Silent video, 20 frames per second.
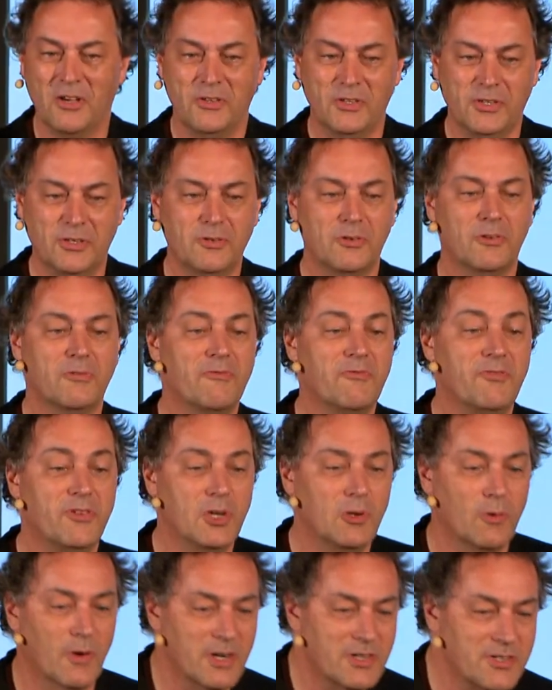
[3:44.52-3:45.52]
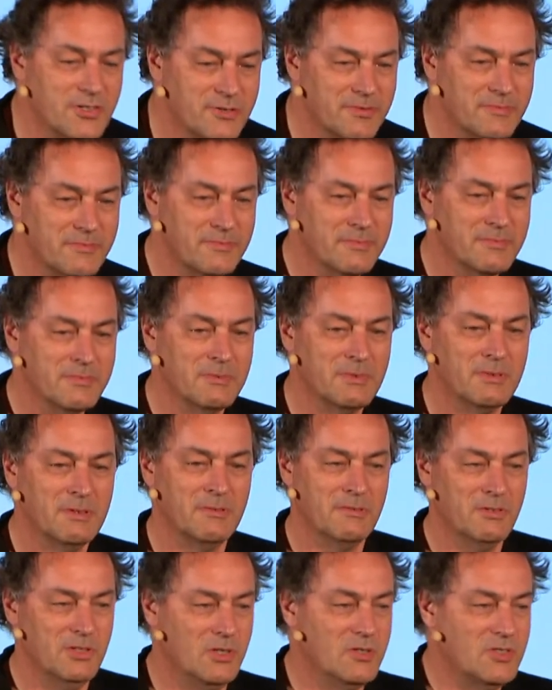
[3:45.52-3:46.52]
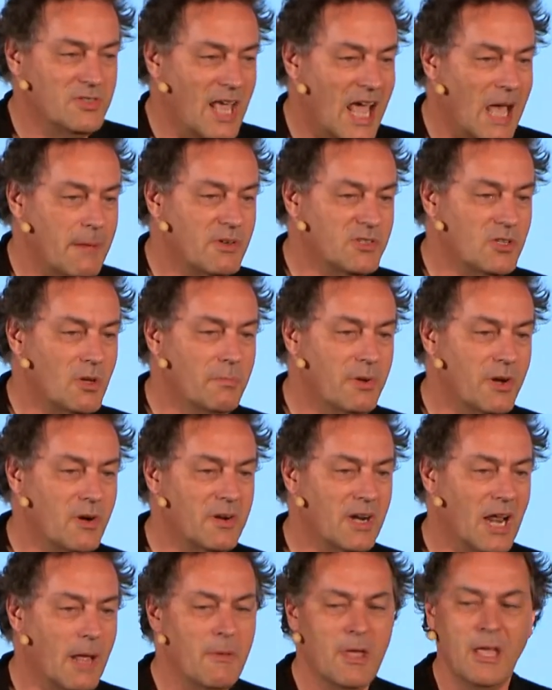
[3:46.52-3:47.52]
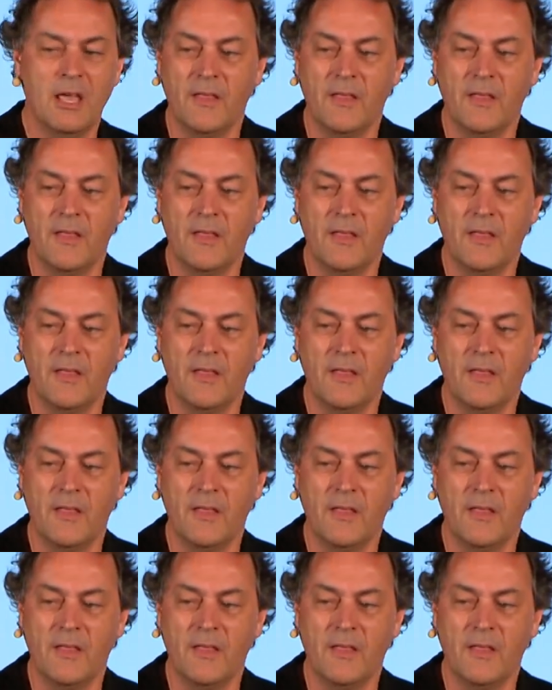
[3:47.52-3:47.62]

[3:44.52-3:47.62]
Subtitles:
your viewers? Use the Amazon paradigm.